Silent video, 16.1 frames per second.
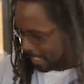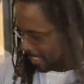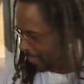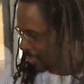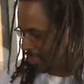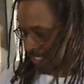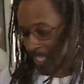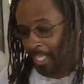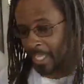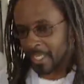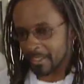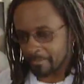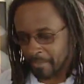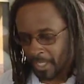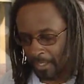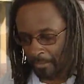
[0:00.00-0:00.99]
I should have had
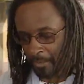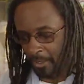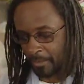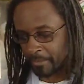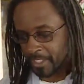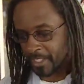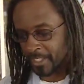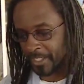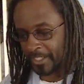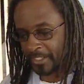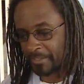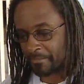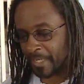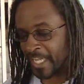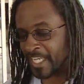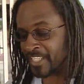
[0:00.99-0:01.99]
a bib on because
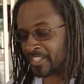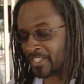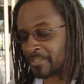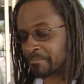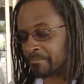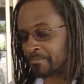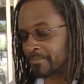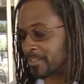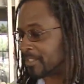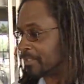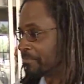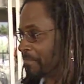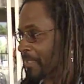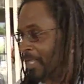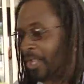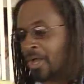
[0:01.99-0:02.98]
it might
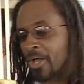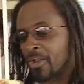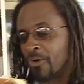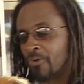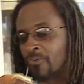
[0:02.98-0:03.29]
spill all over.